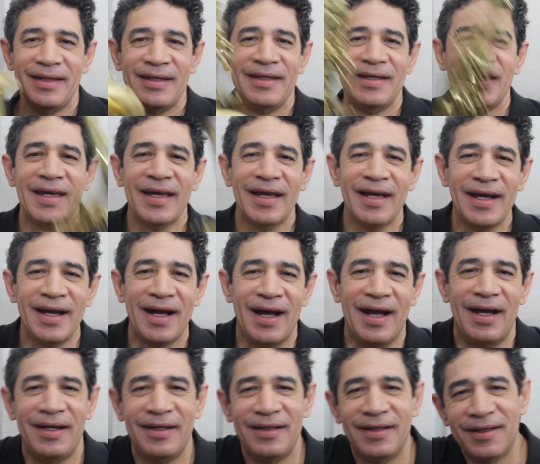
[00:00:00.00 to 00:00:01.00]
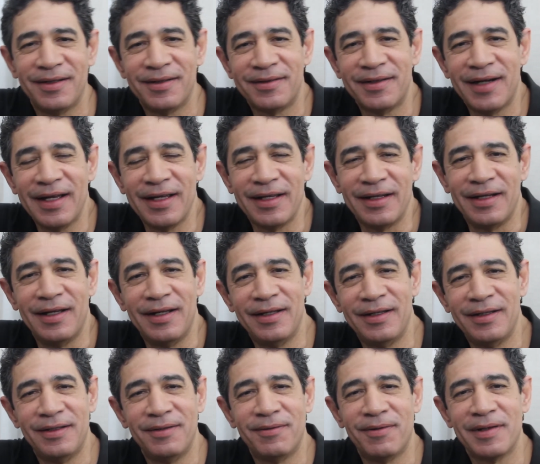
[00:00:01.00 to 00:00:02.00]
Yeah, all right.
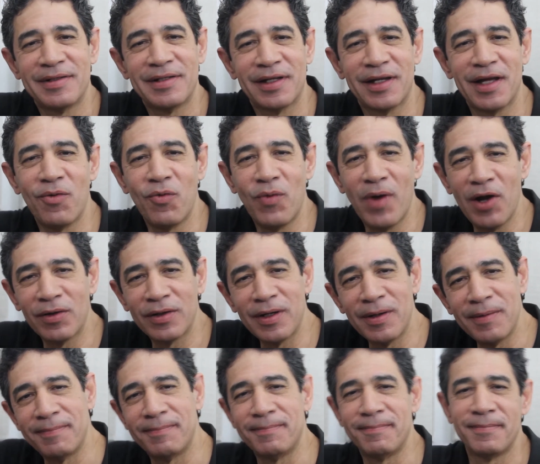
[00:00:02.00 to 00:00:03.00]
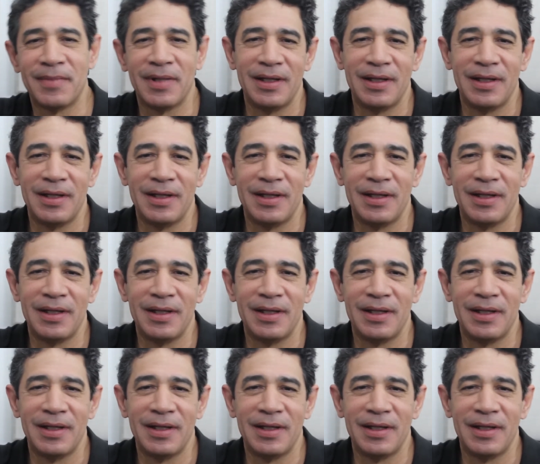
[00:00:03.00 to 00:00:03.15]
Once again, welcome.